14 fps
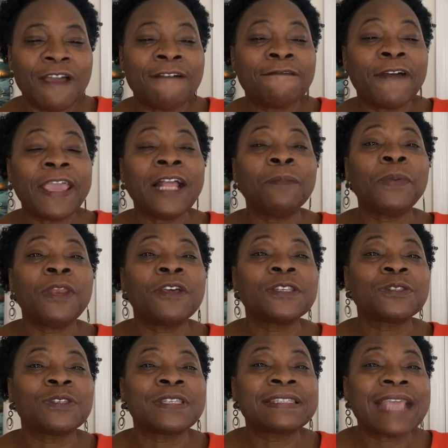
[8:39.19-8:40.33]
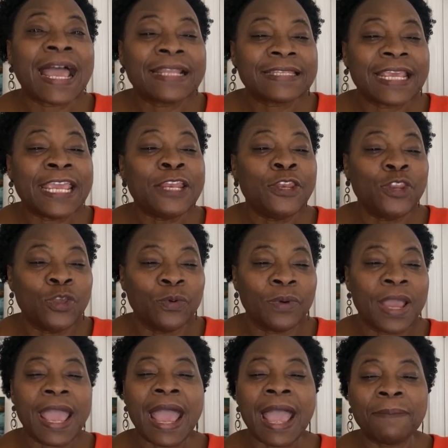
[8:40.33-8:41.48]
for helping us to start a new
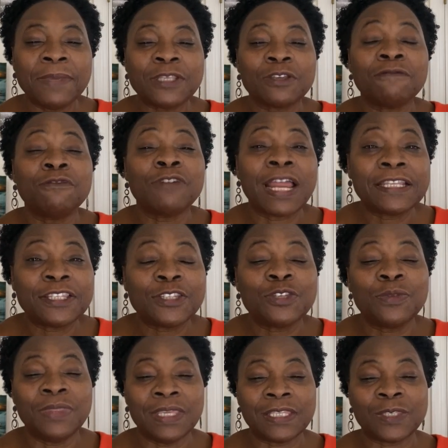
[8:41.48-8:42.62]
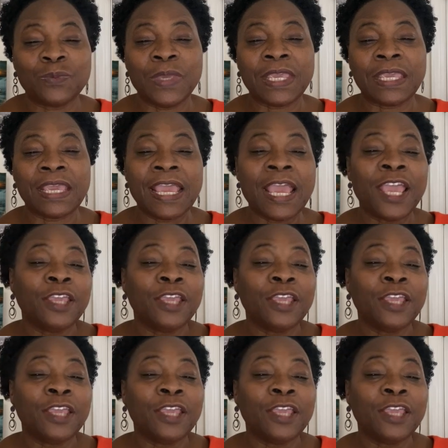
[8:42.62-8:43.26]
habit of gratitude this week.